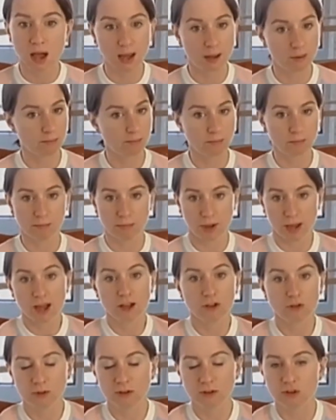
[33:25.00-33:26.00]
My
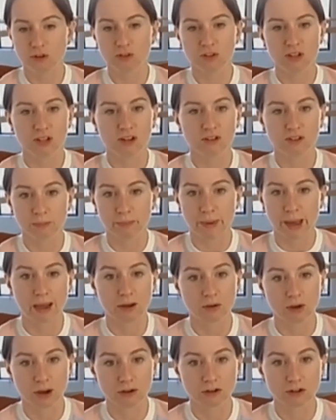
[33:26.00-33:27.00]
husband's using it as a
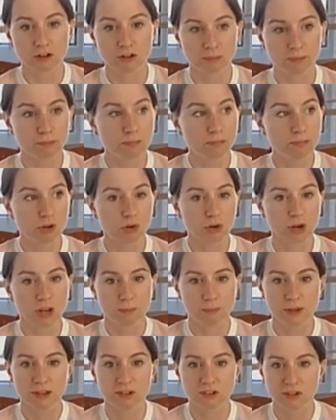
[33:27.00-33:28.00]
background to create
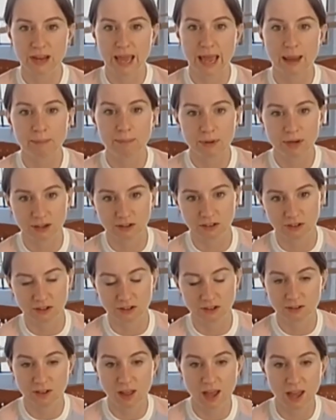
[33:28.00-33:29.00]
peace and happiness in his
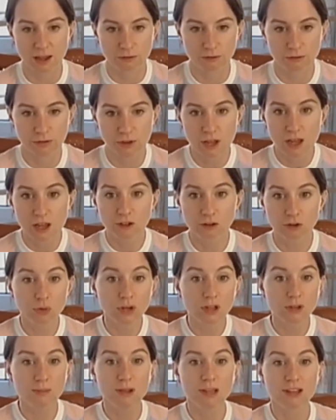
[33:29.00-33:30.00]
life. So it can
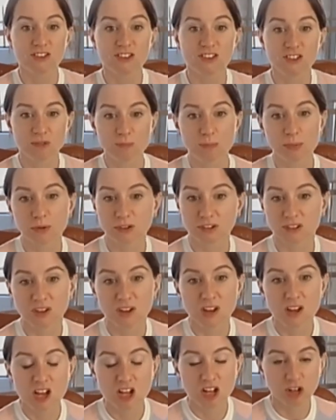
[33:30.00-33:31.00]
be as simple as
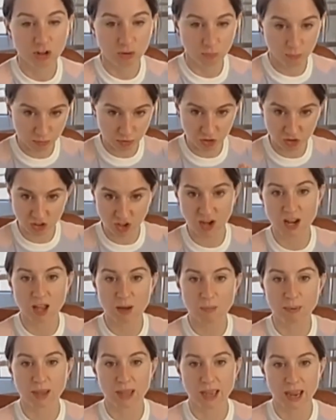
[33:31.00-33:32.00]
setting up a
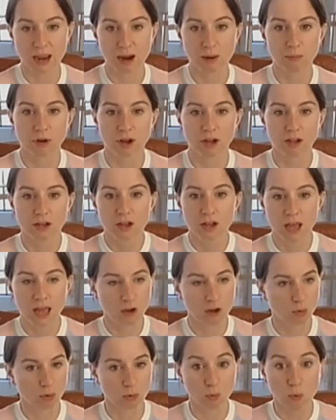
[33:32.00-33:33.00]
camera
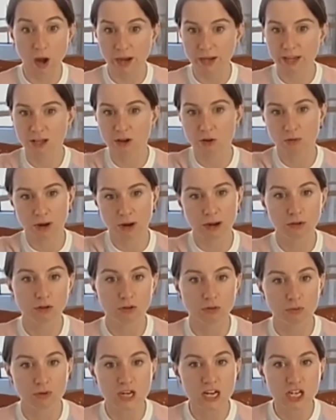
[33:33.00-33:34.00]
or walking around a
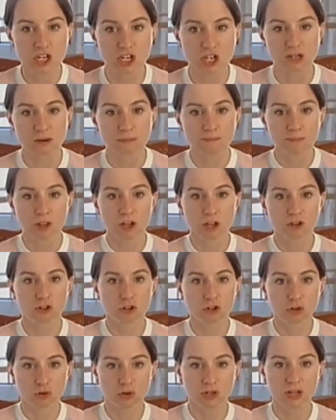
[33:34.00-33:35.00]
region to
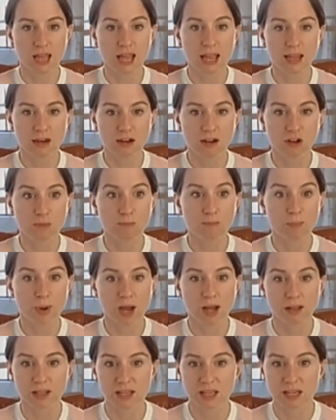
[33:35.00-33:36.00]
create
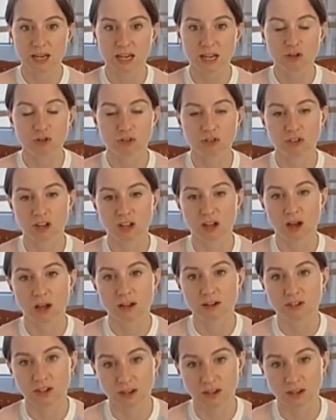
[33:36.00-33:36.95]
compelling and interesting content.